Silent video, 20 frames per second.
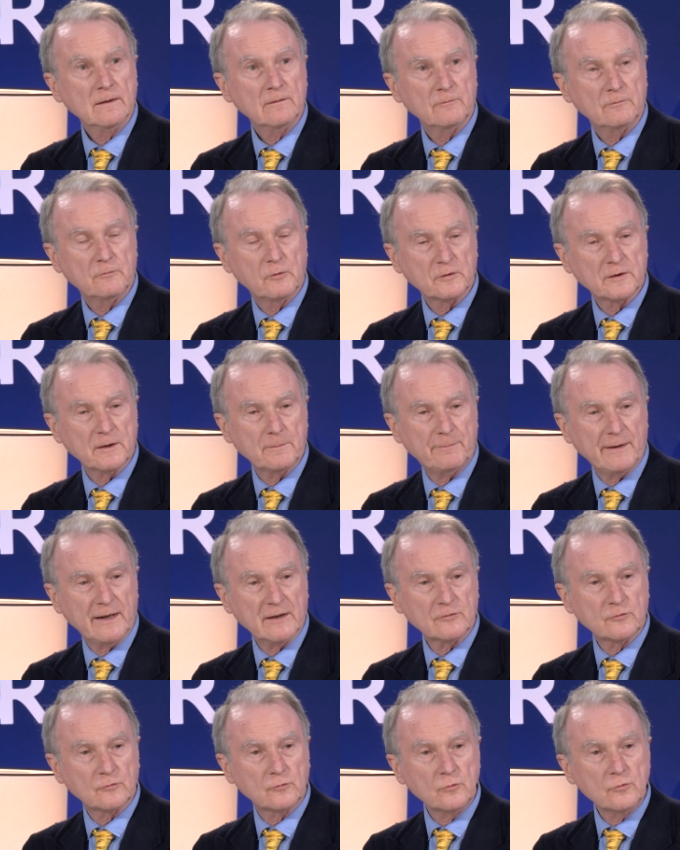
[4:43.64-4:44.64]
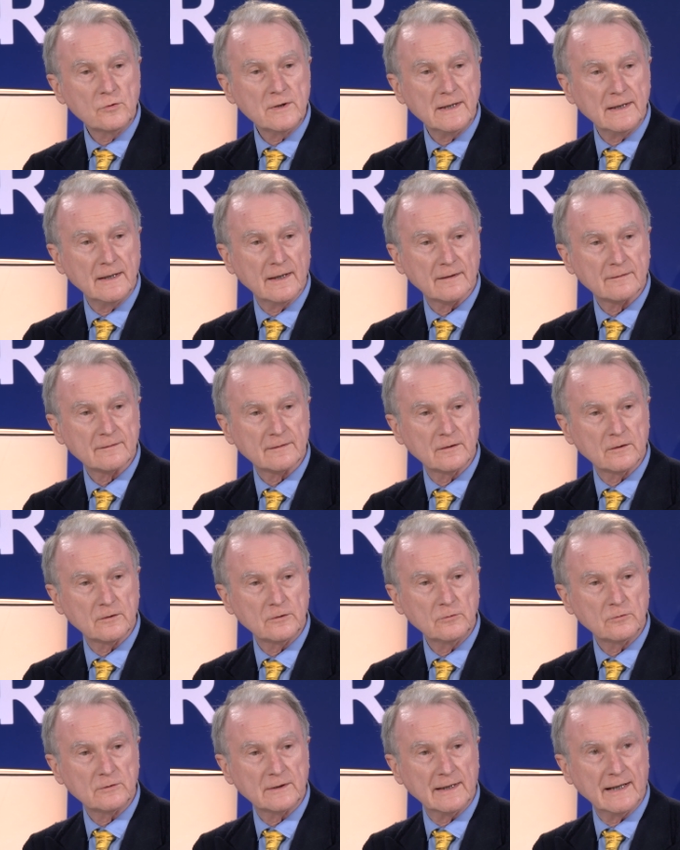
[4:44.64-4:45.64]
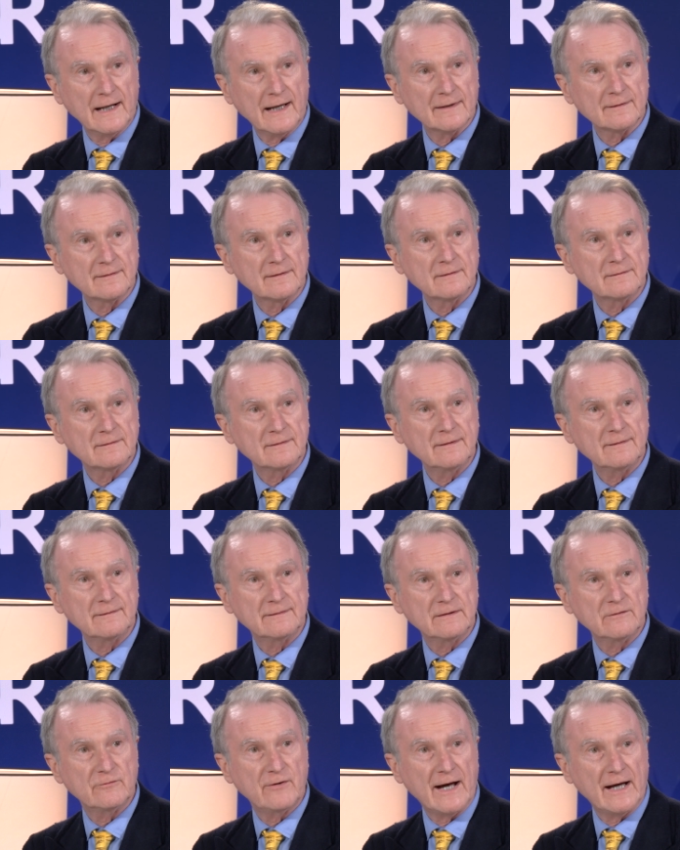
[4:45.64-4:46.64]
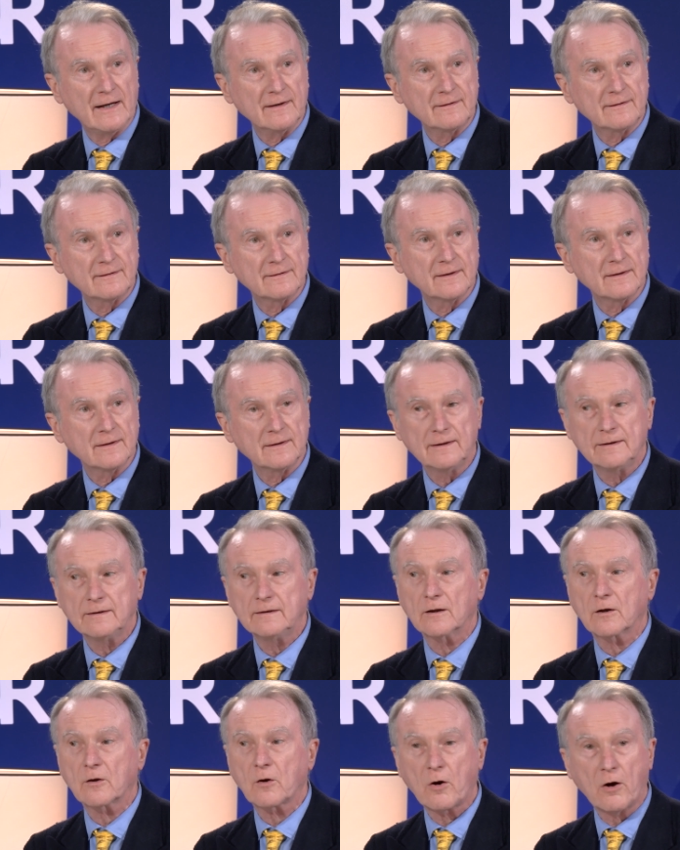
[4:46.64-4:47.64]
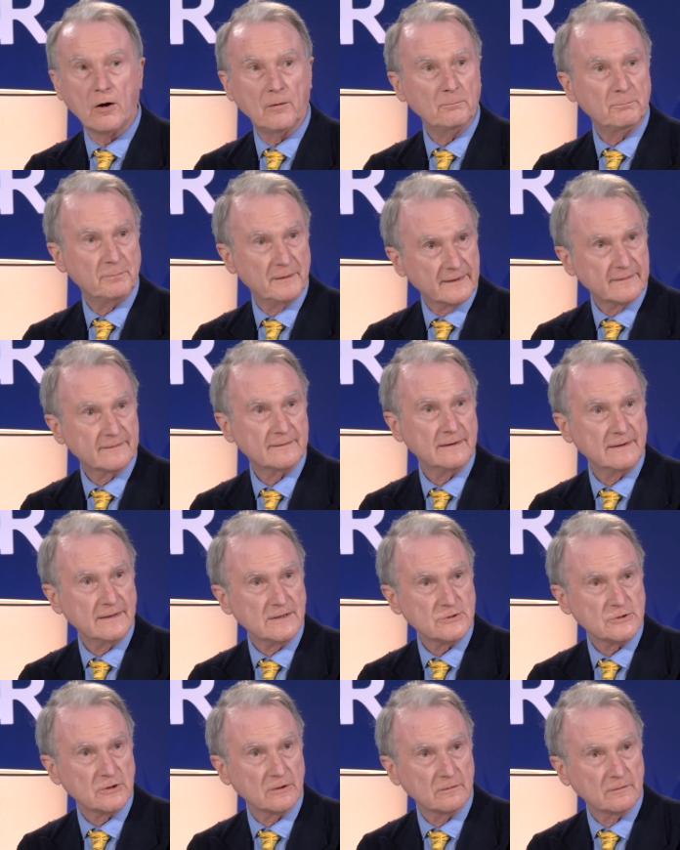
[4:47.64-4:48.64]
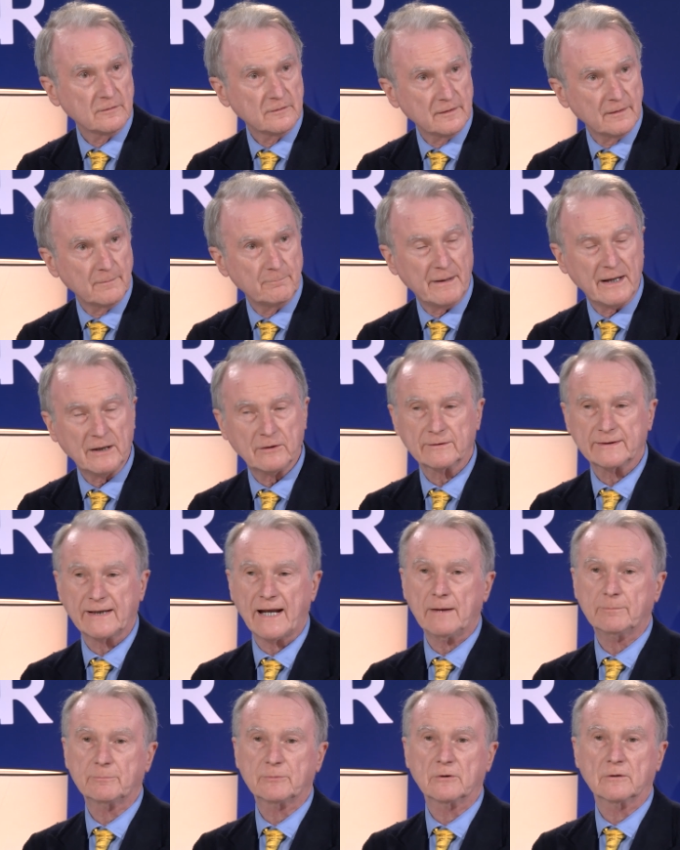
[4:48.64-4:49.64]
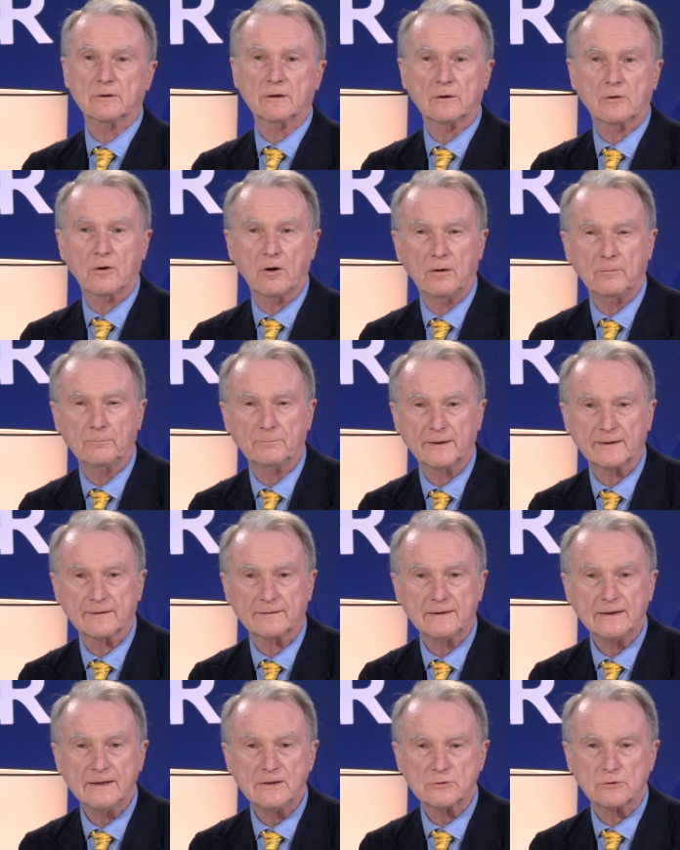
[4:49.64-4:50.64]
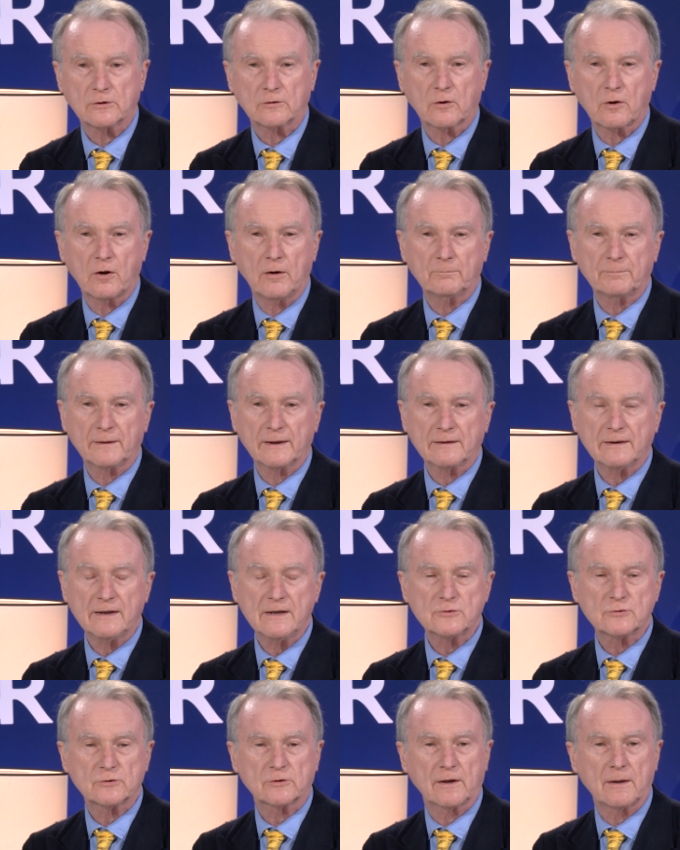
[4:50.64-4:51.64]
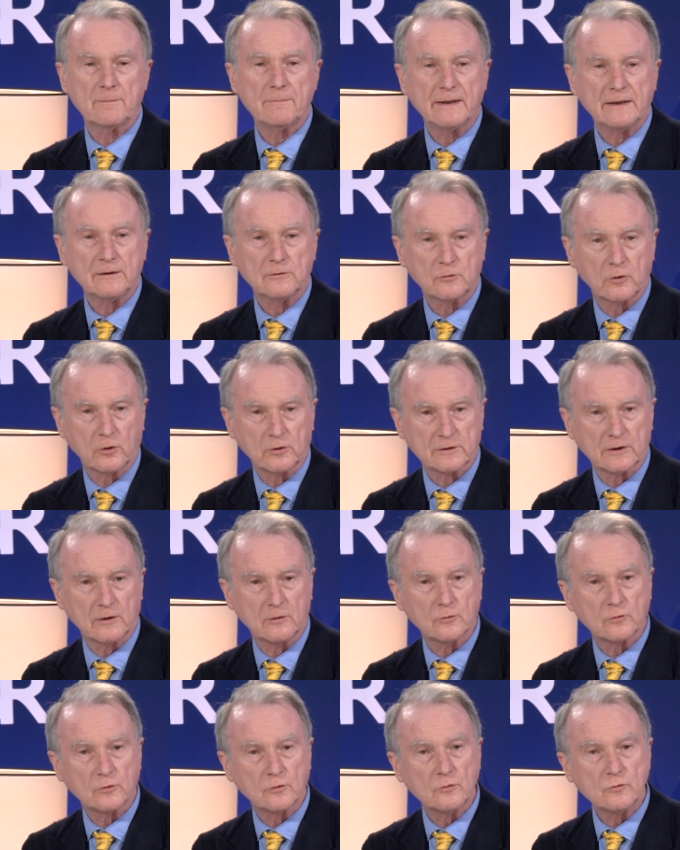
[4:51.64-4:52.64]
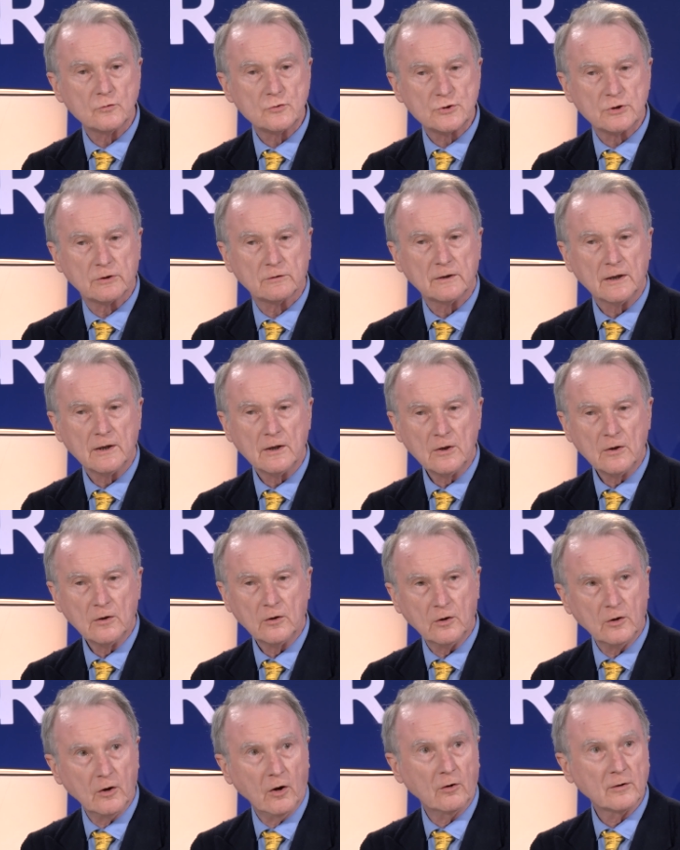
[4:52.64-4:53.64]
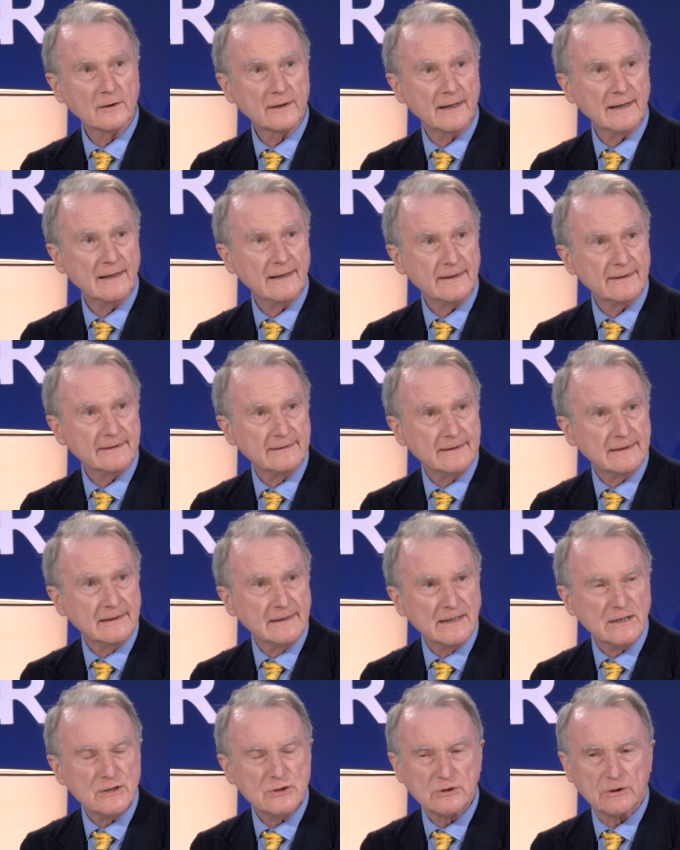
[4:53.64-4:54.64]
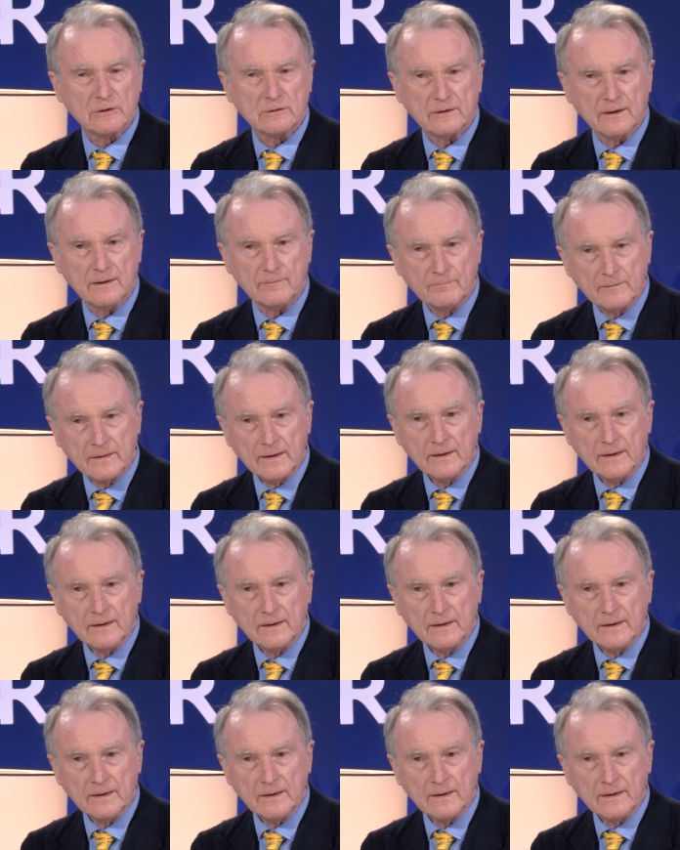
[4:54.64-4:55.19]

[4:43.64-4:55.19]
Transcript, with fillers: for the past two years uh, utilizing this device uh, in complex lesions, the bioadaptor in complex lesion. Complex lesion, I mean total occlusion, long LAD lesion.